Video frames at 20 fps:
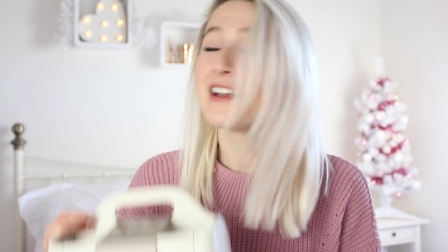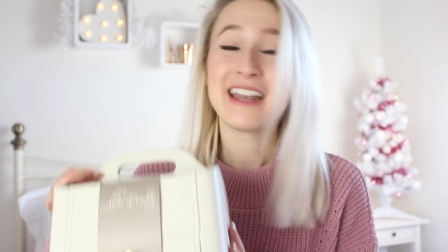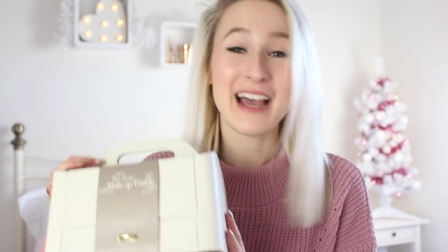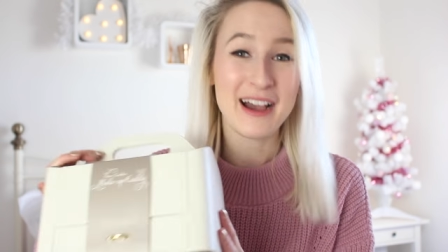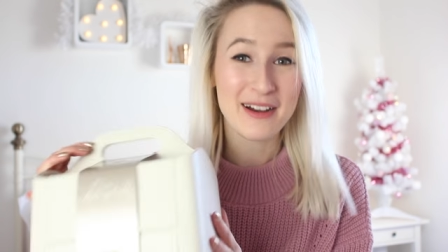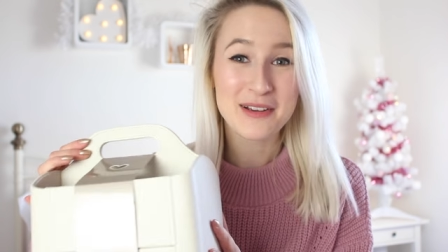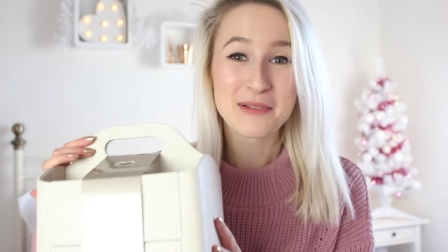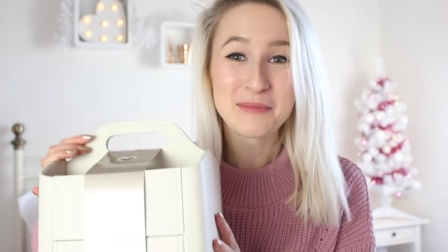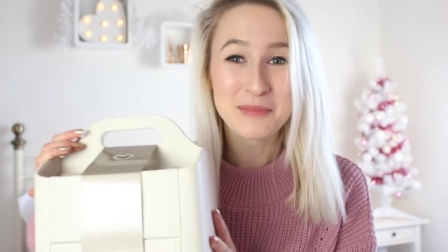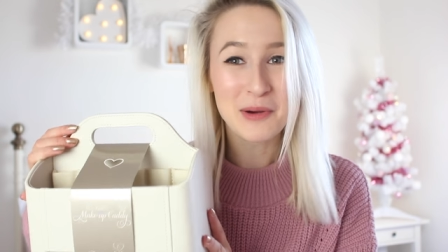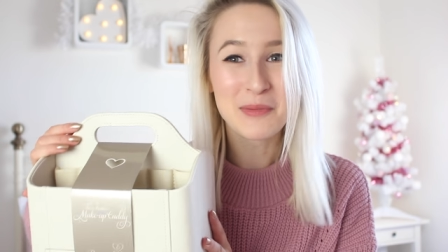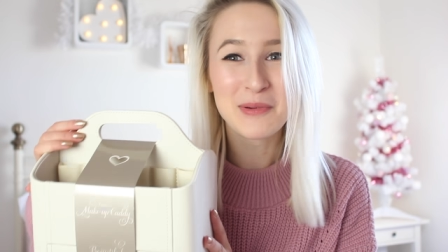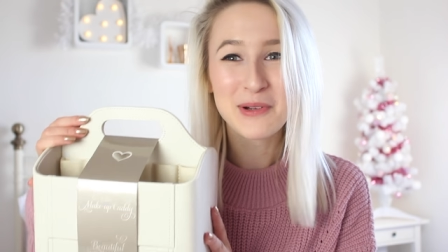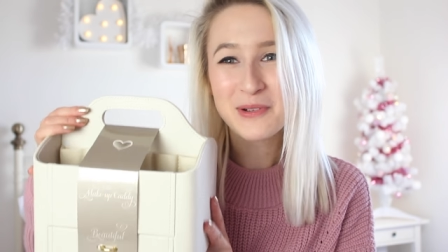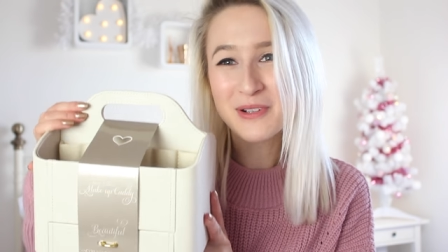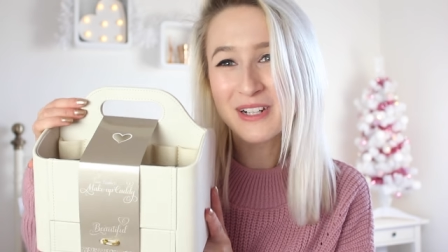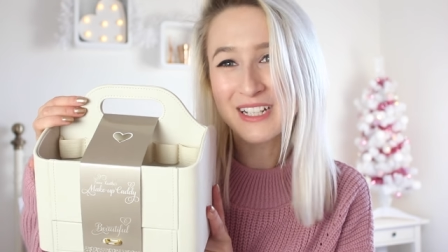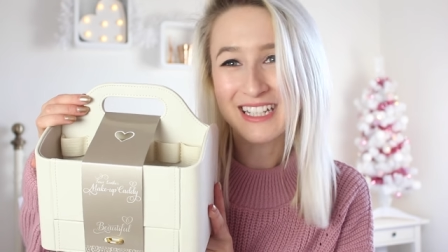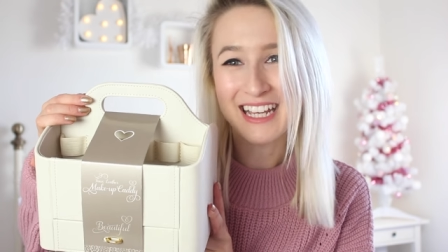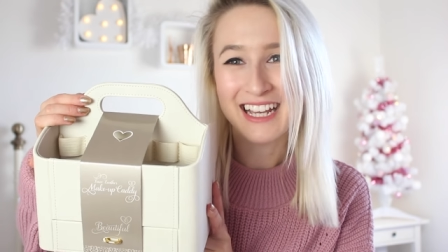And now I can pop it
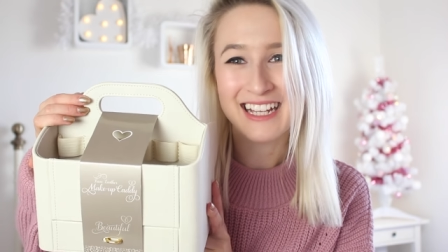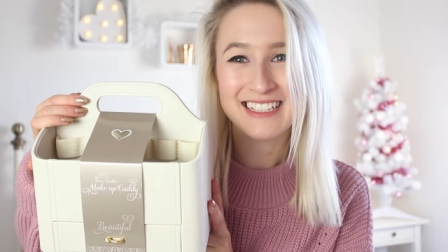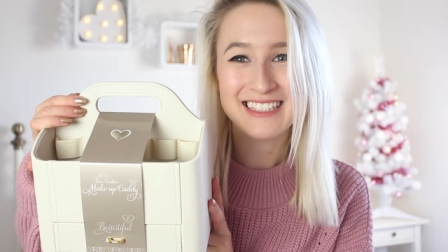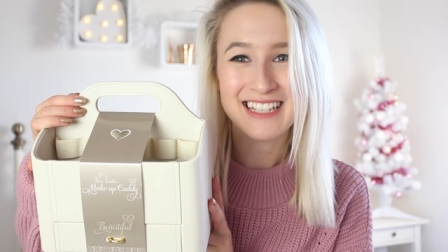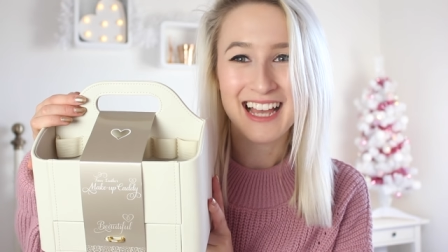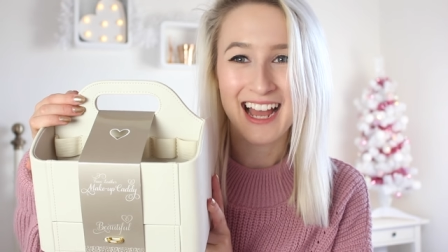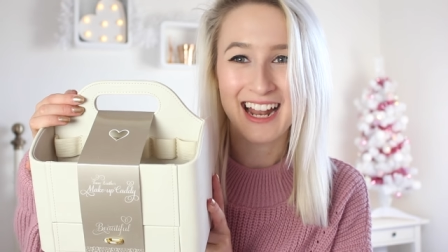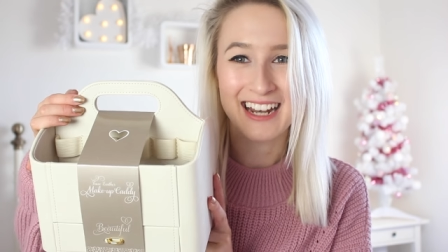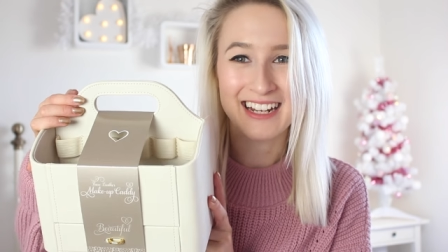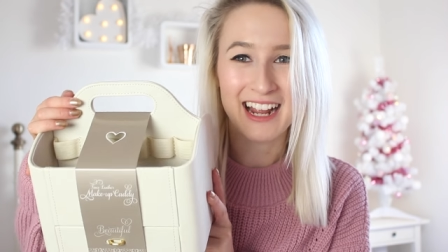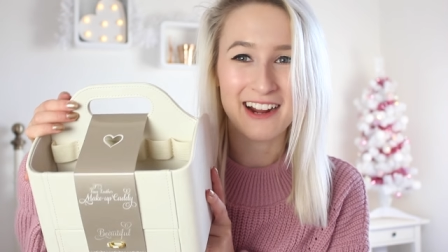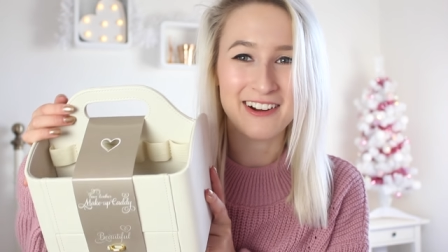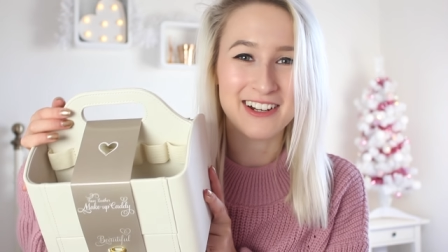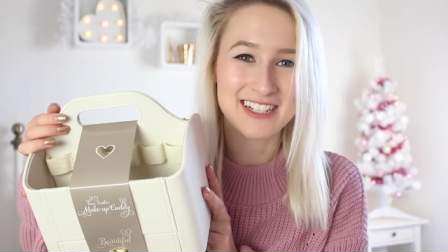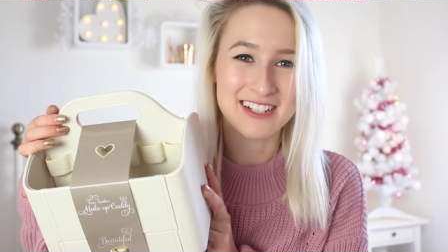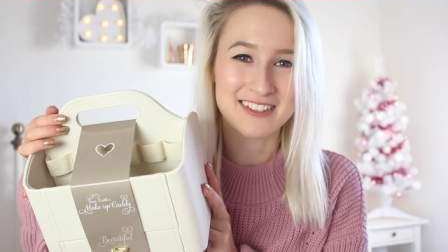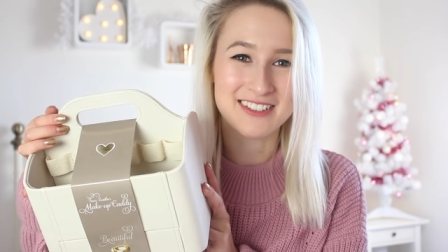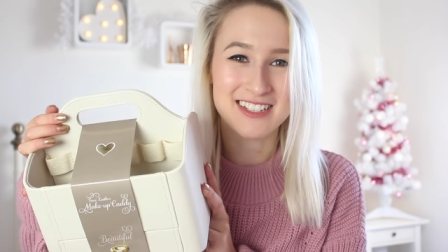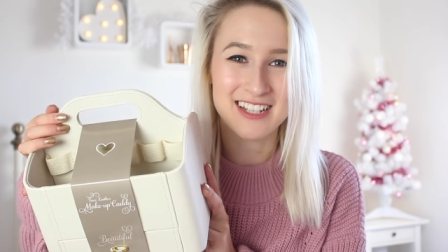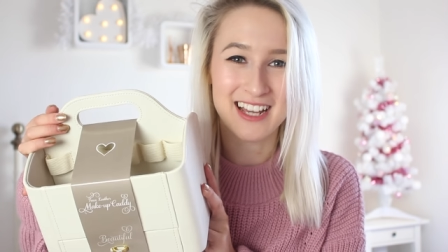all in this and carry
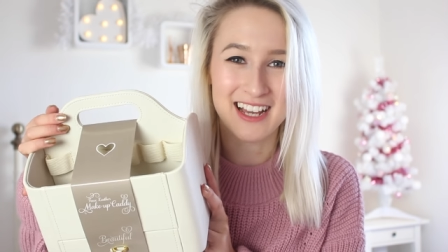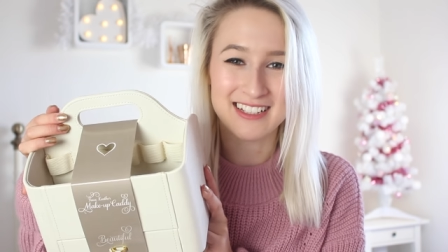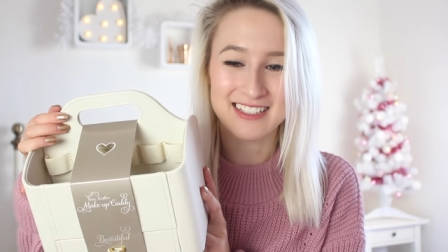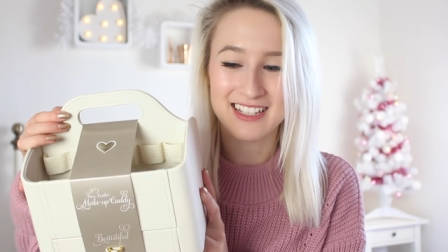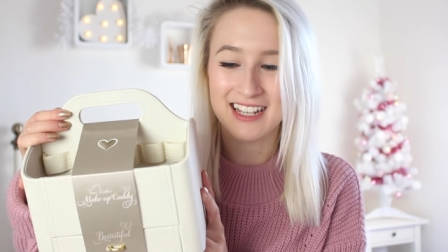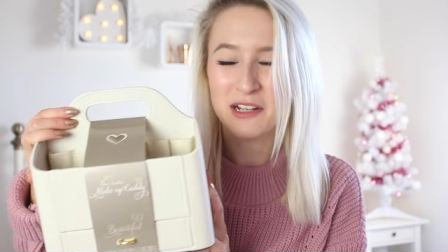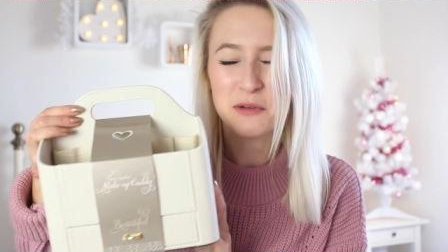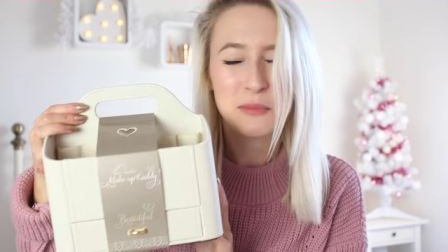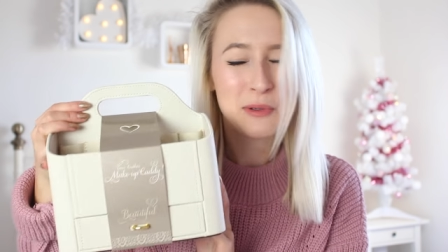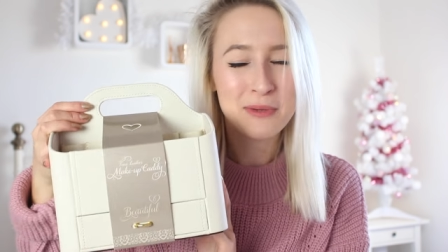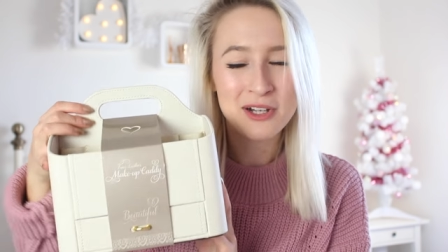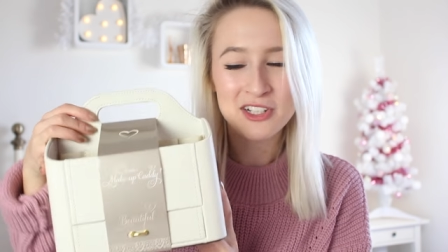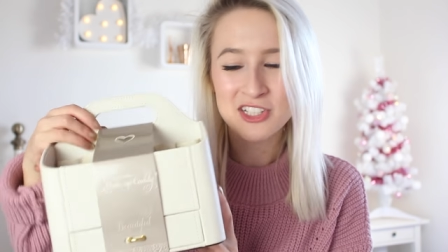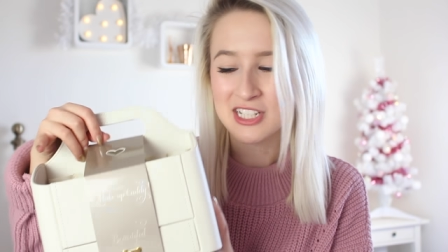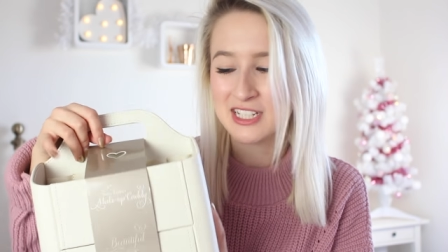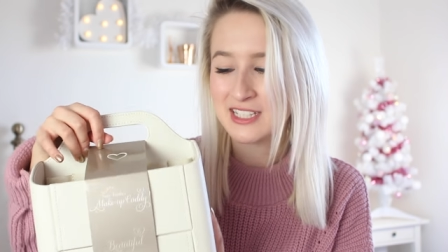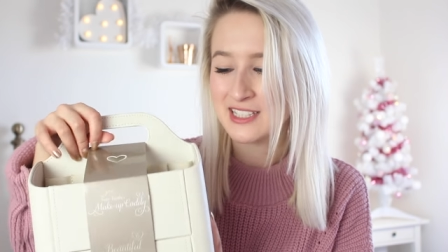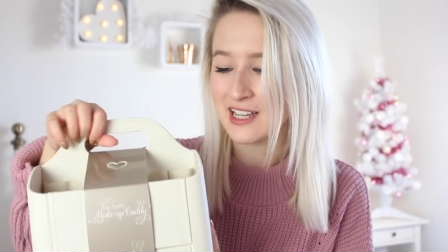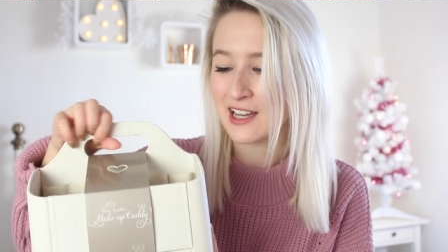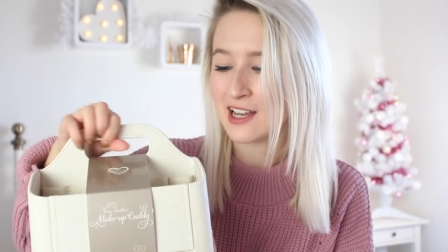it downstairs and it'll be
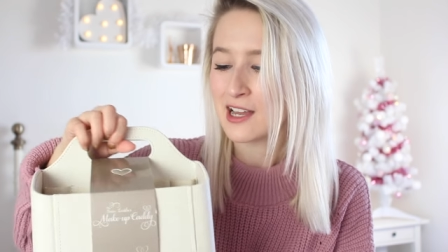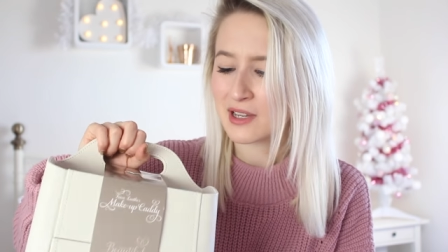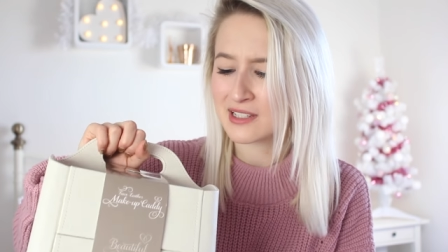much easier.